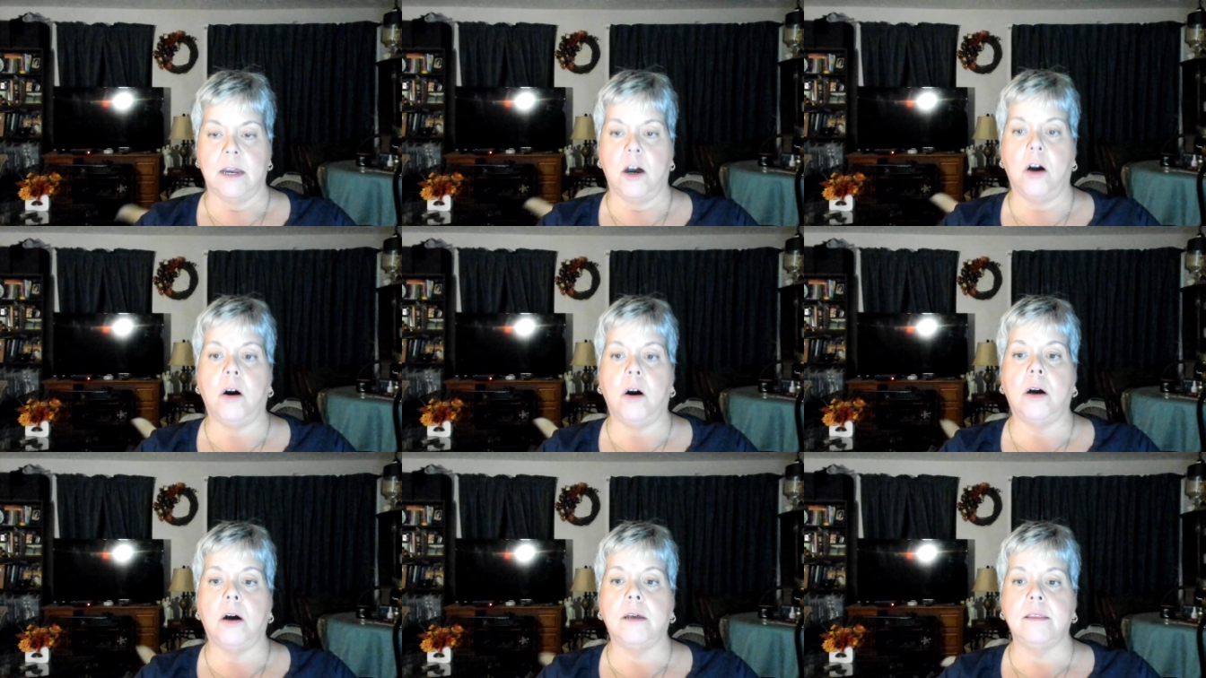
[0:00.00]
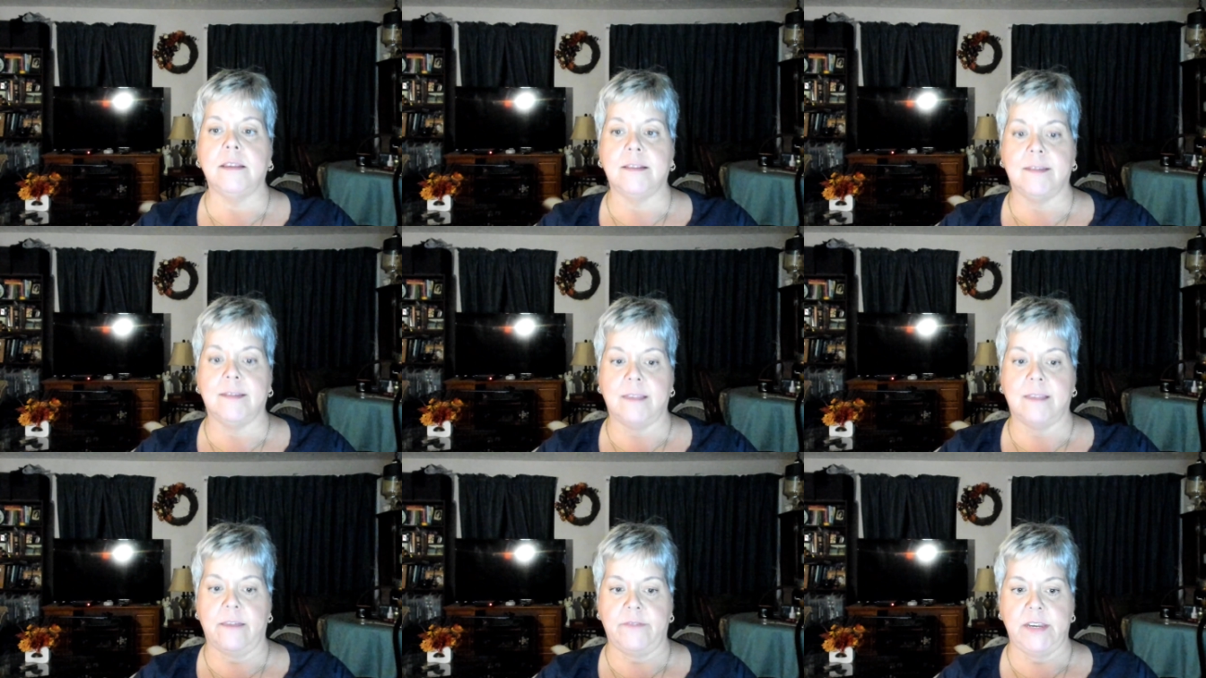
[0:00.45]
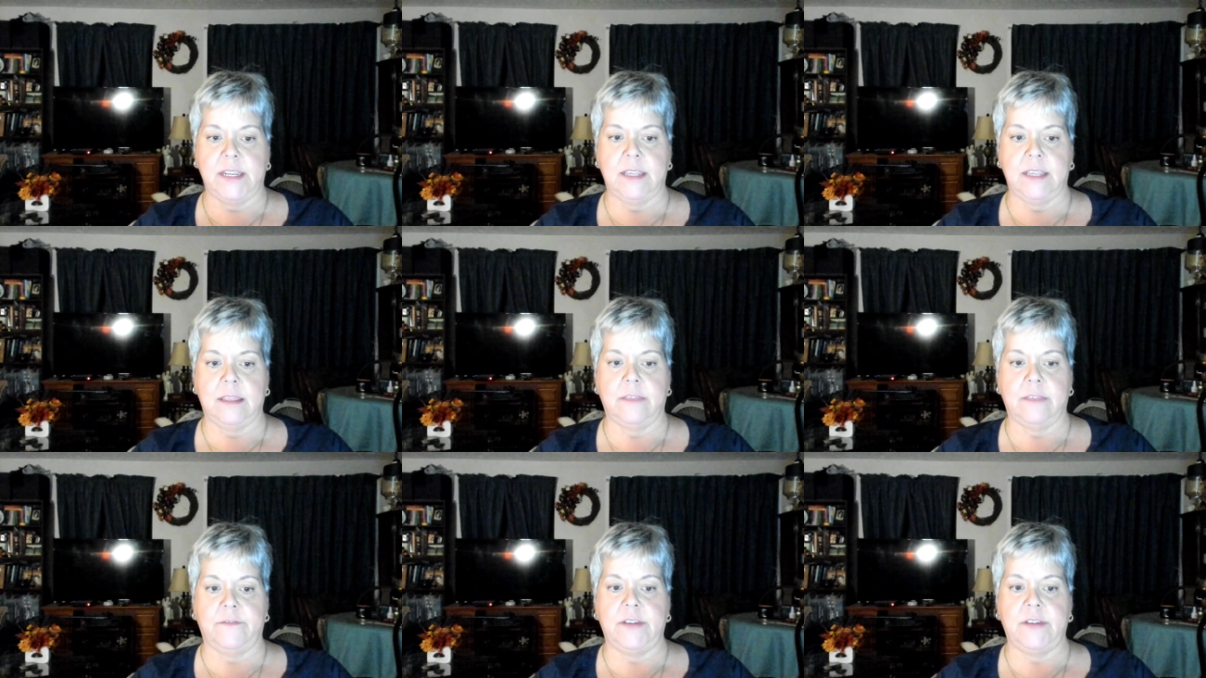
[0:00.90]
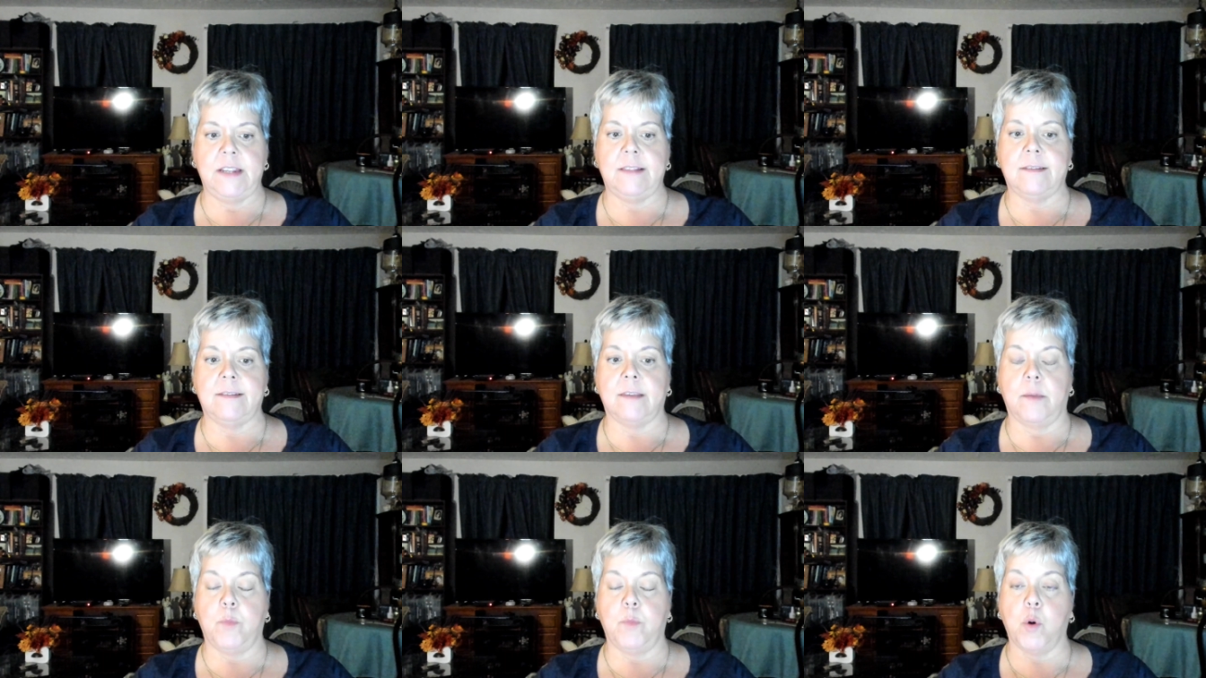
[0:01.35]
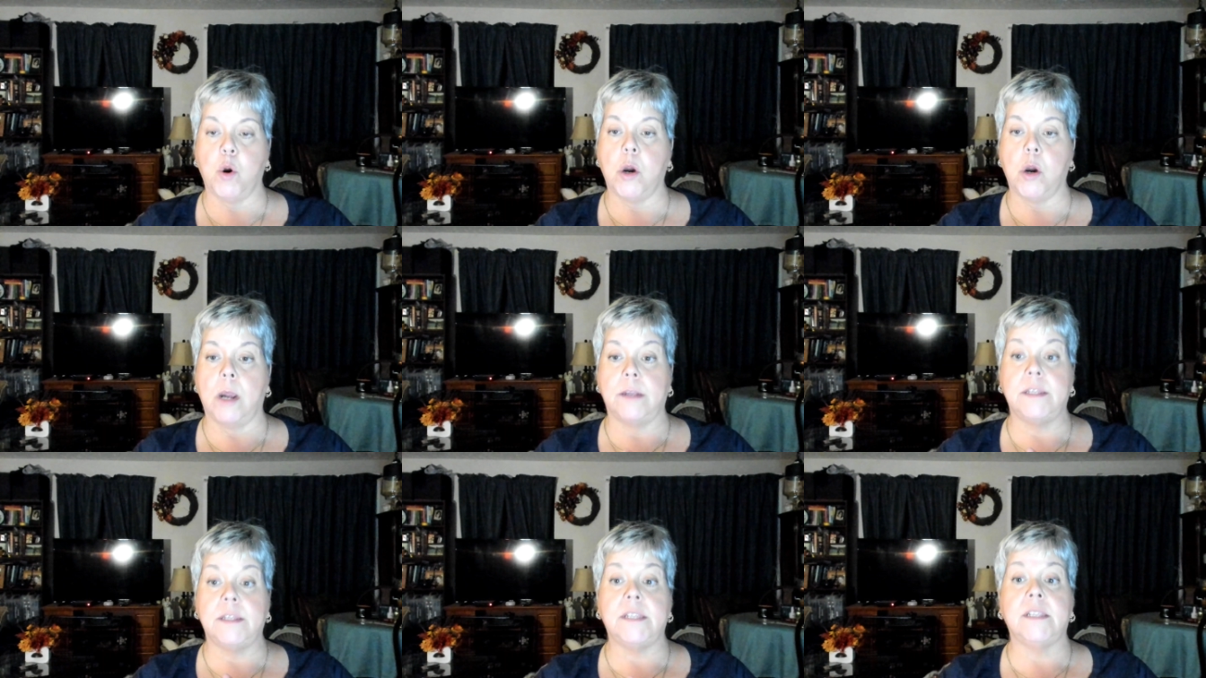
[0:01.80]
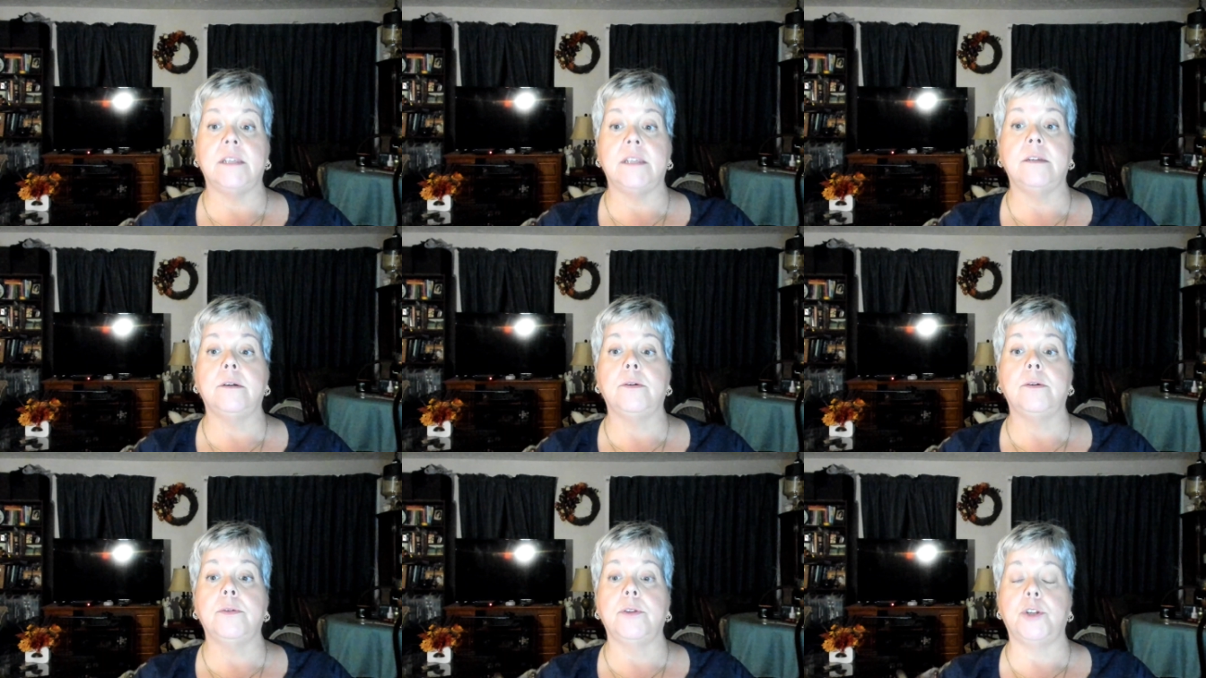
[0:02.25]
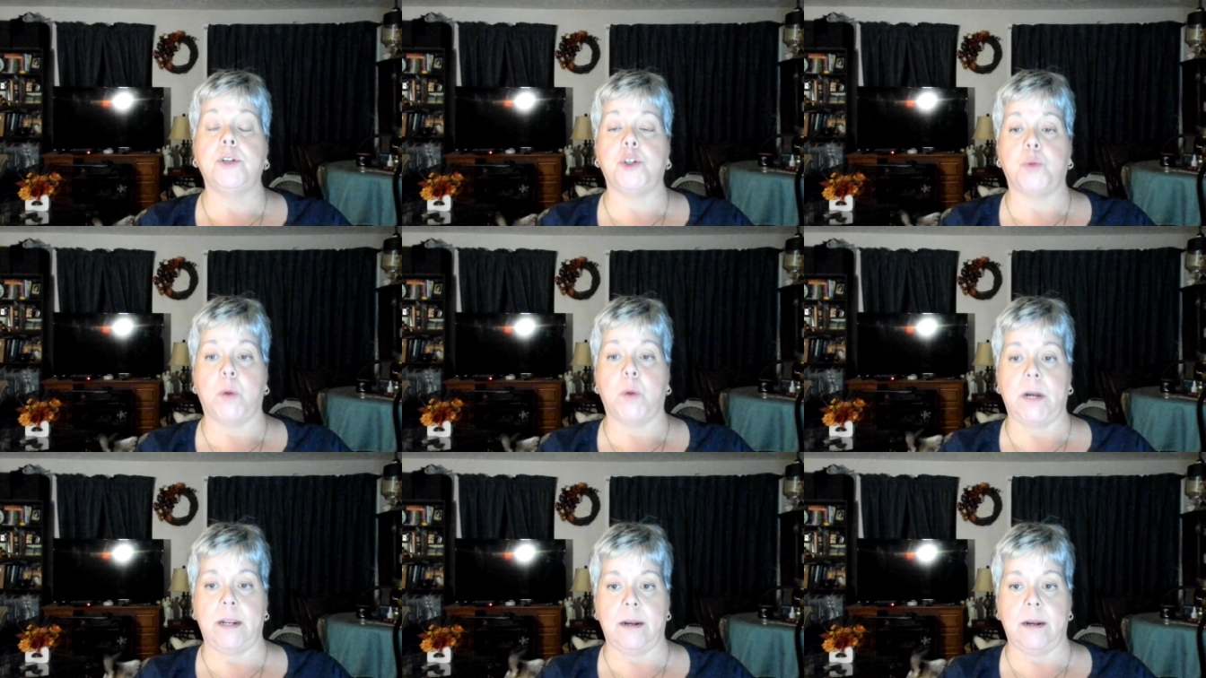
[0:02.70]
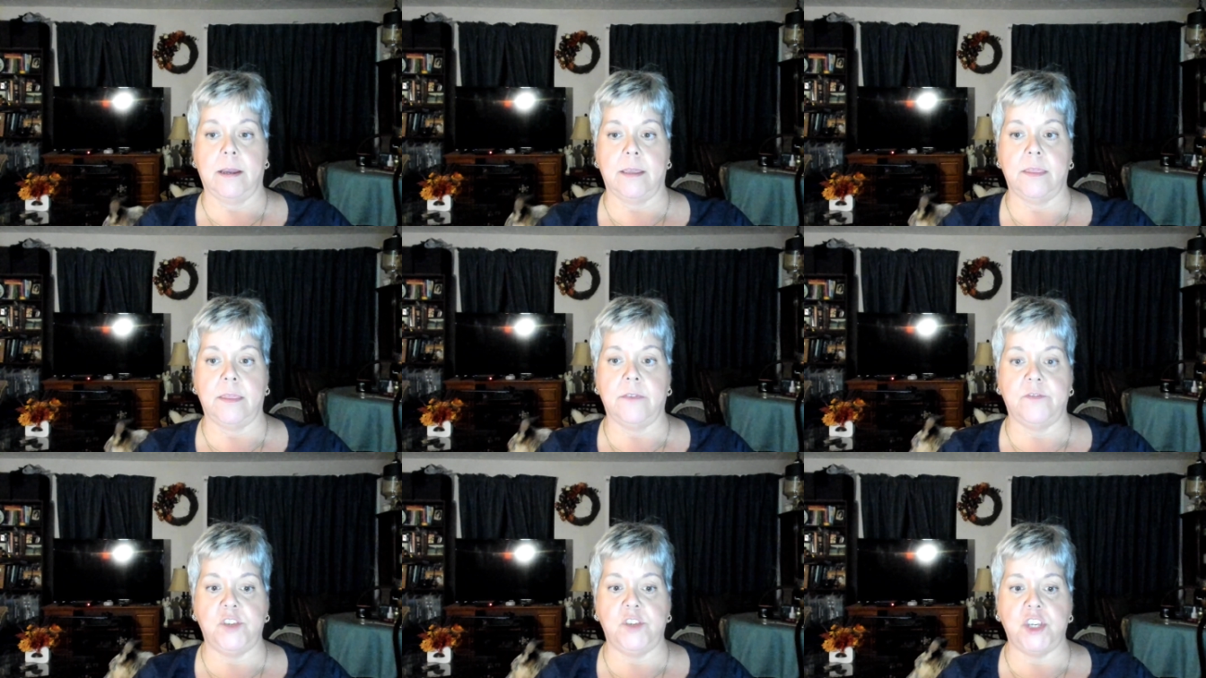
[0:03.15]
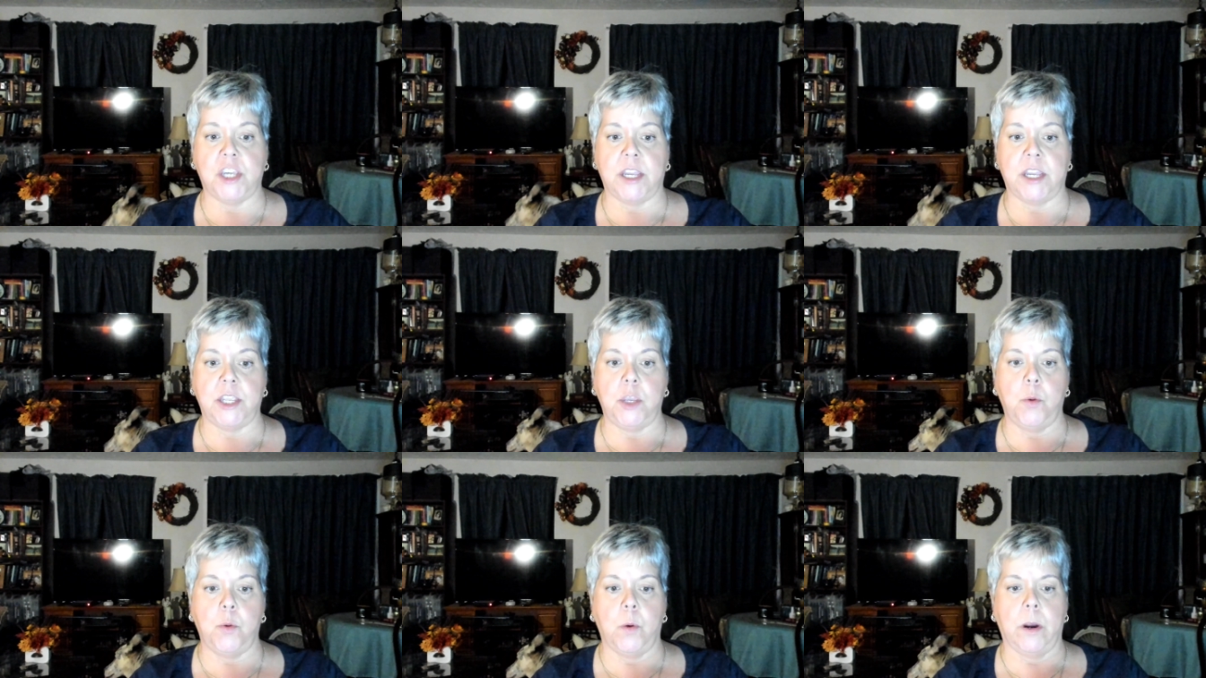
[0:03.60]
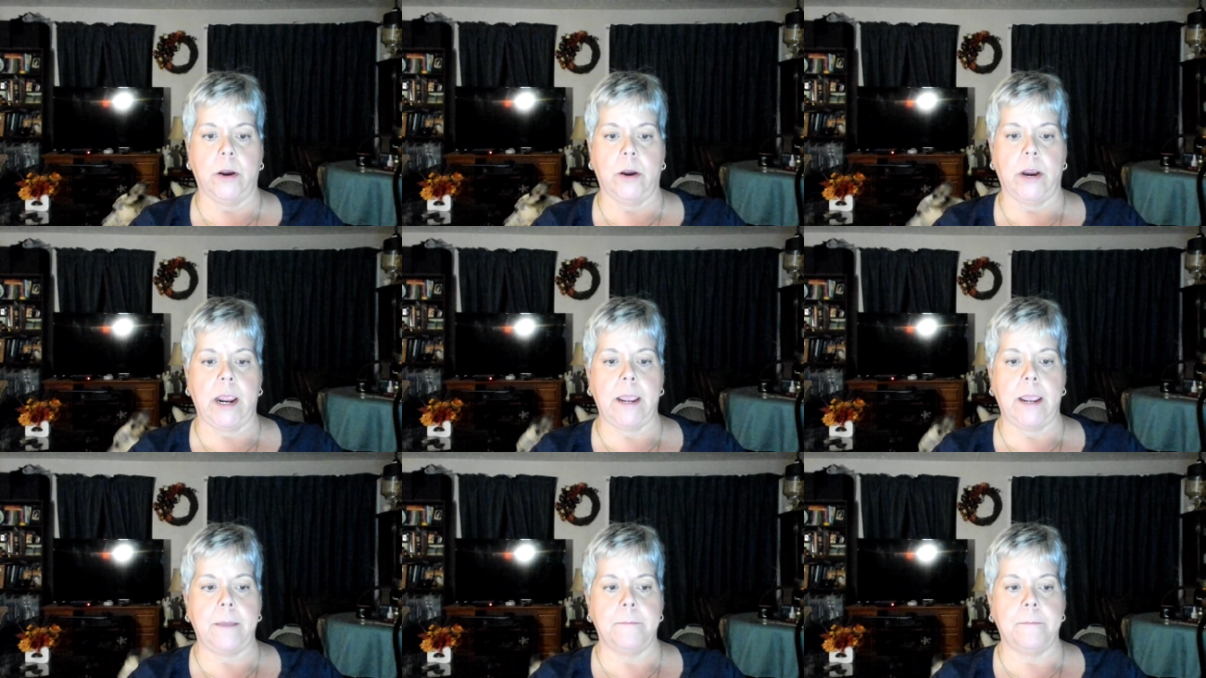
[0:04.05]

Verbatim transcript: on the 17th of December until the 29th of January.